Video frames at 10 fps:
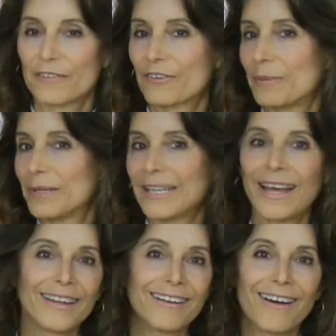from
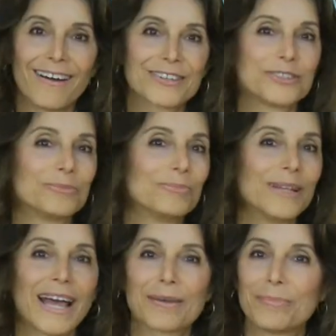nut nog to
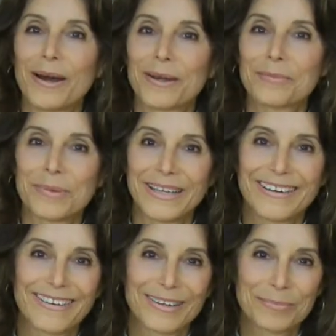black bottom pecan